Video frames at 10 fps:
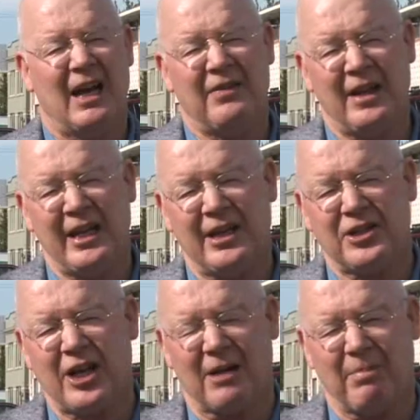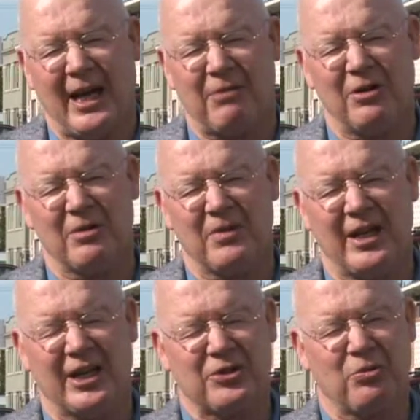And then he'd check back with them the
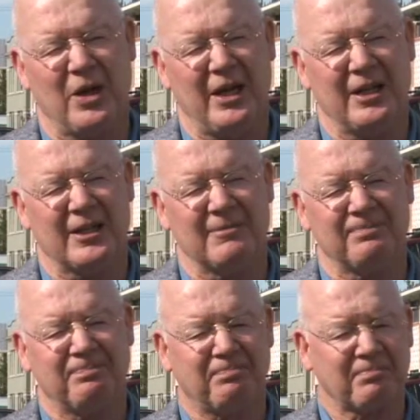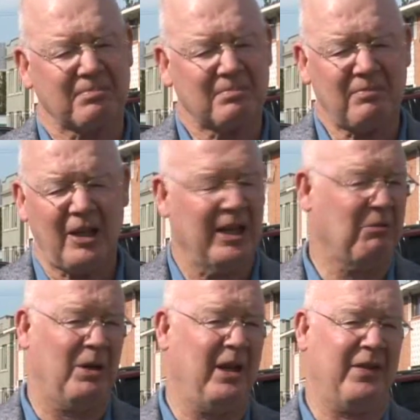next week.
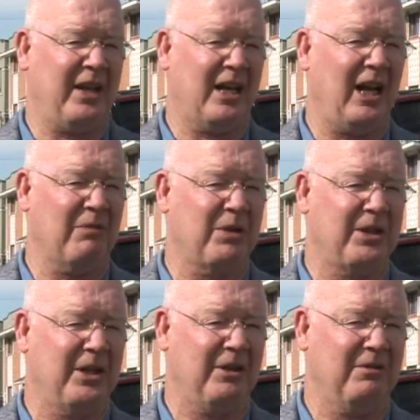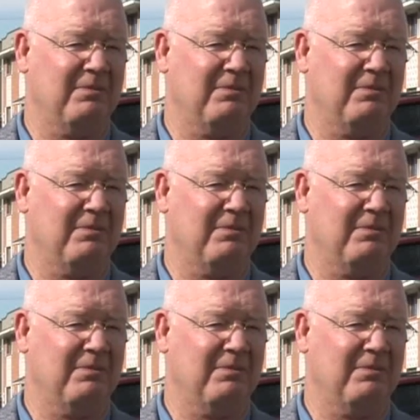And what do you think God would do?